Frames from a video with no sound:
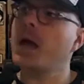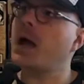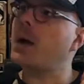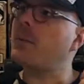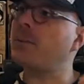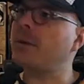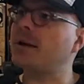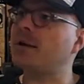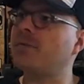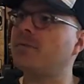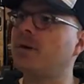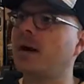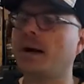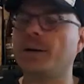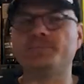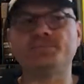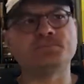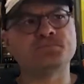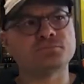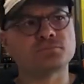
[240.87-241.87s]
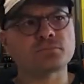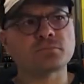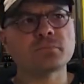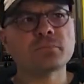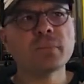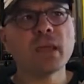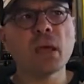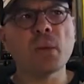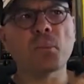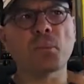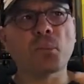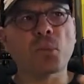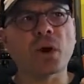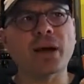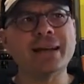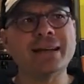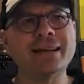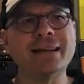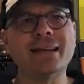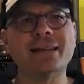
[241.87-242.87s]
A bit of um,
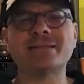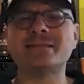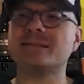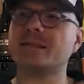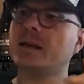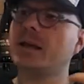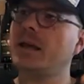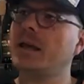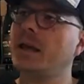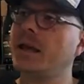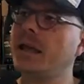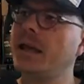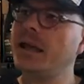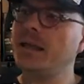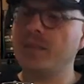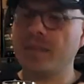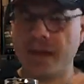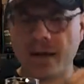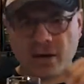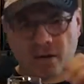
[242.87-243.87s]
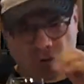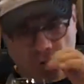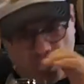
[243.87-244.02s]
breadiness in there